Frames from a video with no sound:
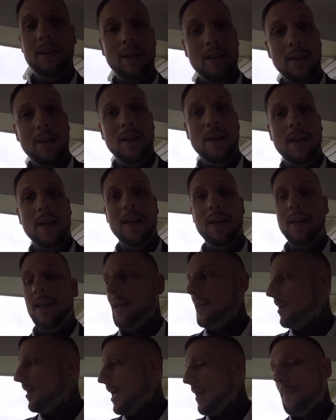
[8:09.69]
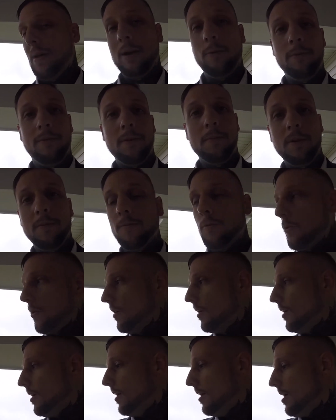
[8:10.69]
I met with him before.
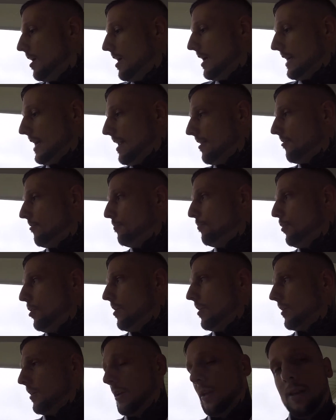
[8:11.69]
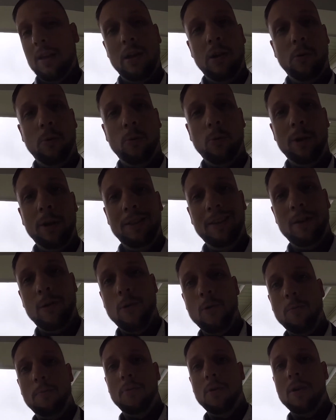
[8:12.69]
He got his book, really
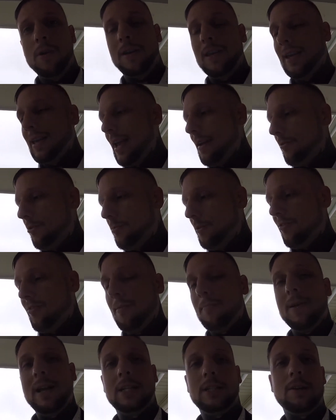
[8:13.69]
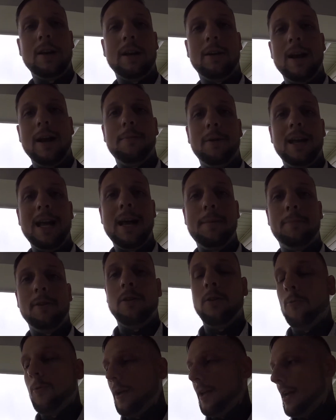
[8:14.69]
cool book. He gave it to me and said, make sure I grab a copy
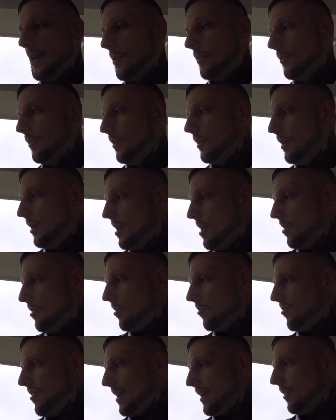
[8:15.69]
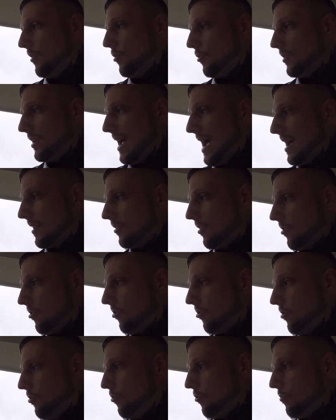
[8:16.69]
on the way out. Looks like a little Doctor
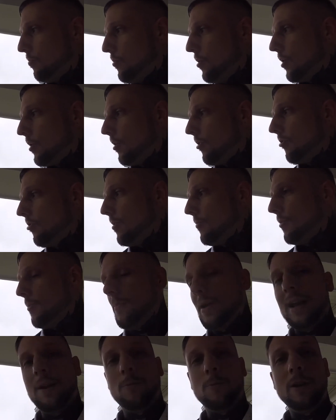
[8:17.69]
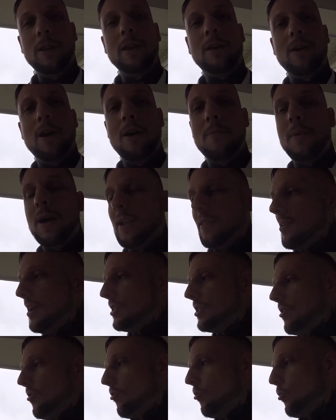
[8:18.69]
Seuss book or something, man. It really caught my
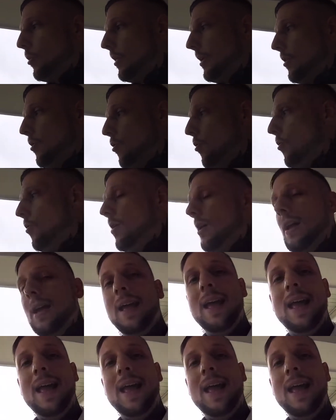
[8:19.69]
attention. It's really cool.